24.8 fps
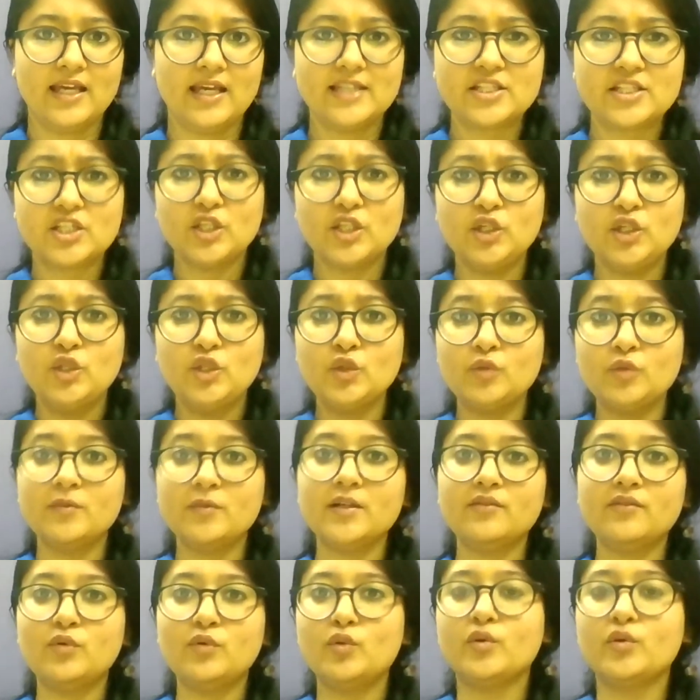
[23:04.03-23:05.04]
It's
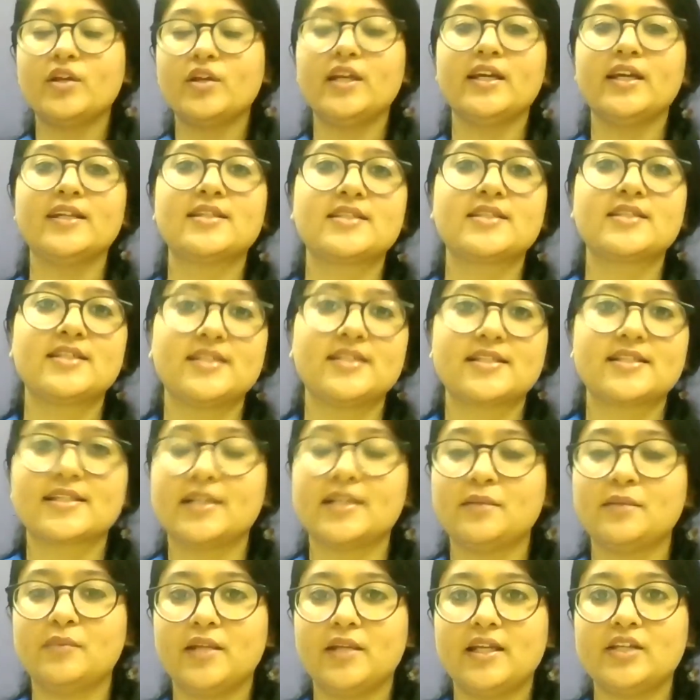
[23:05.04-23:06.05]
human who creates
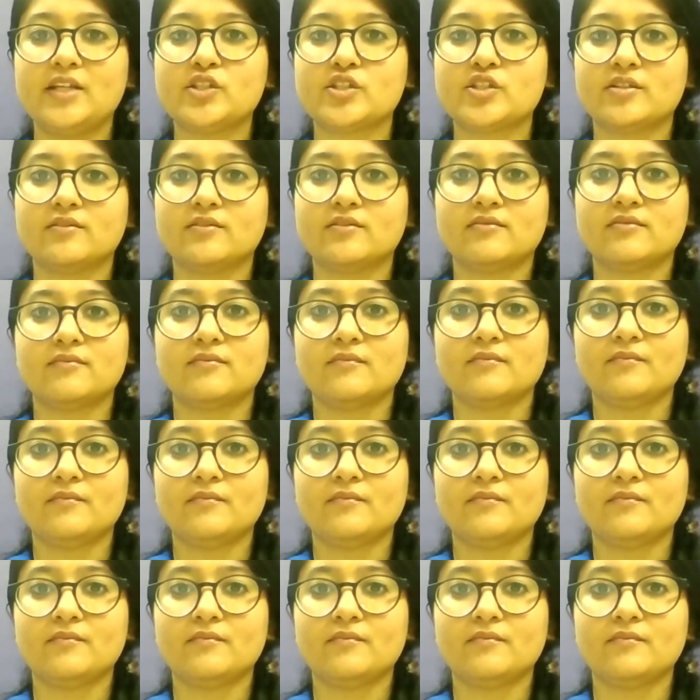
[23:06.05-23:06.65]
discrimination.